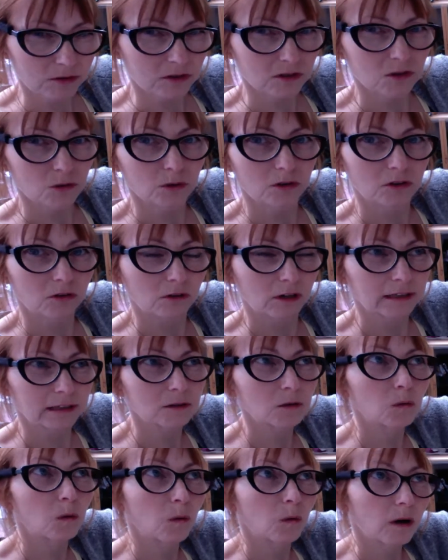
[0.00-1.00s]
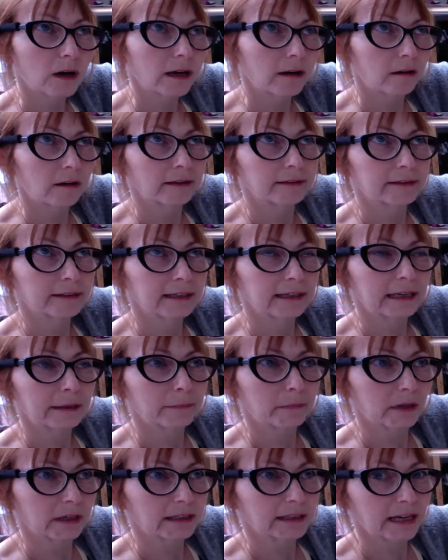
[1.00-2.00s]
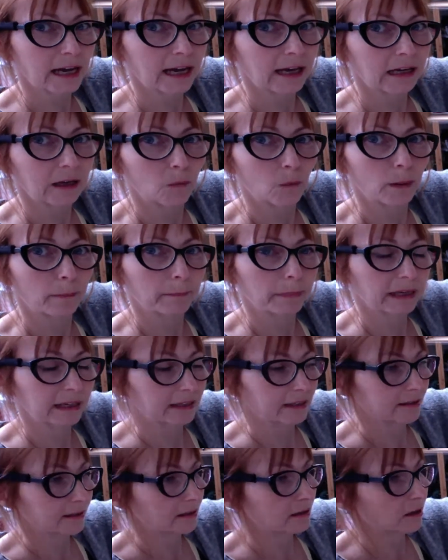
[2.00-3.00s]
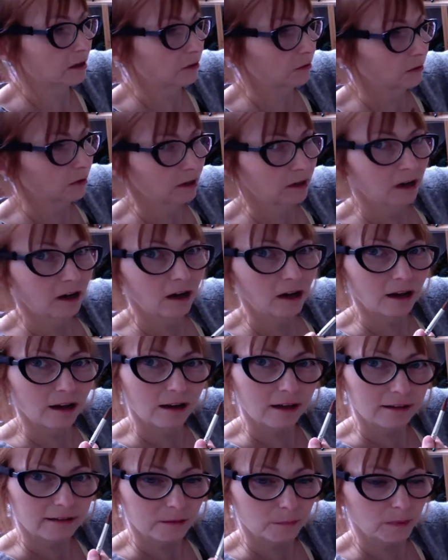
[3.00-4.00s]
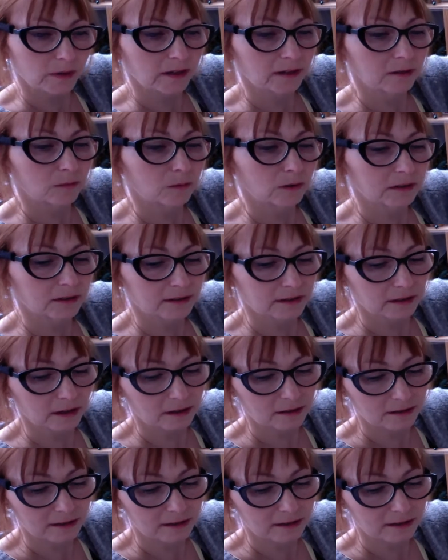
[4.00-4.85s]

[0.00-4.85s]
a squirrel, I'd quite like to keep my tail in one piece. So I like to buy the ones that are